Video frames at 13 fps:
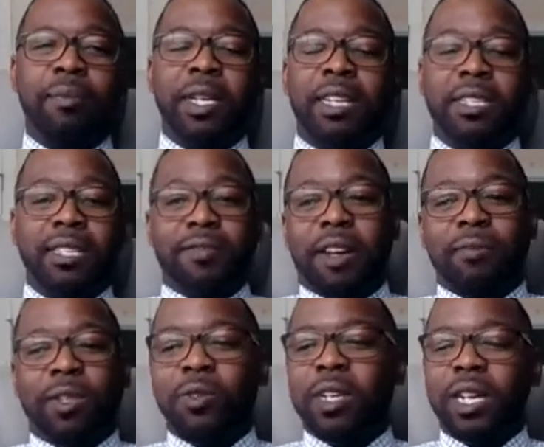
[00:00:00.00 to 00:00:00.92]
Because if
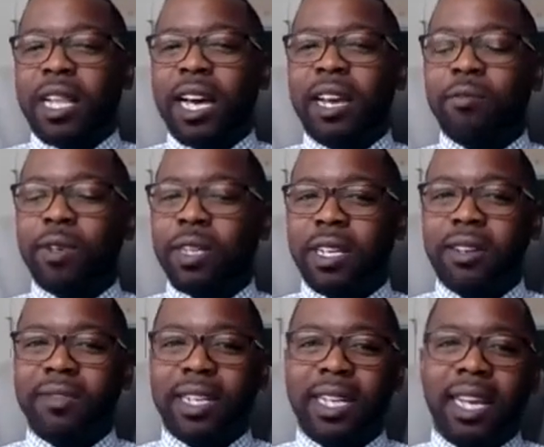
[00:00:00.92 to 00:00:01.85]
I'm doing client work
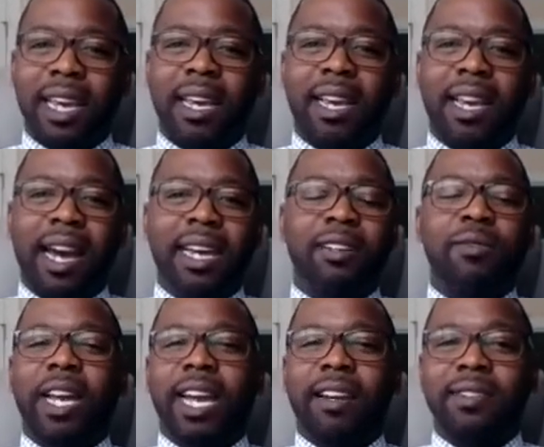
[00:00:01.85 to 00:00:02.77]
every day, I
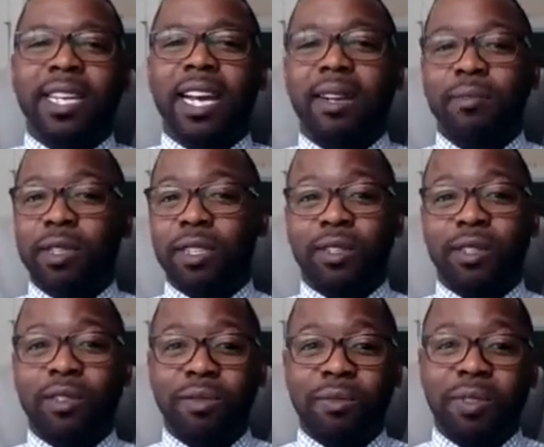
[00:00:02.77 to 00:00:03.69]
don't have time to
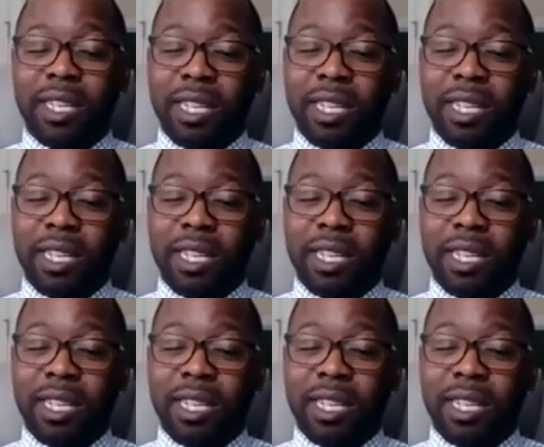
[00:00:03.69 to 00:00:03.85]
do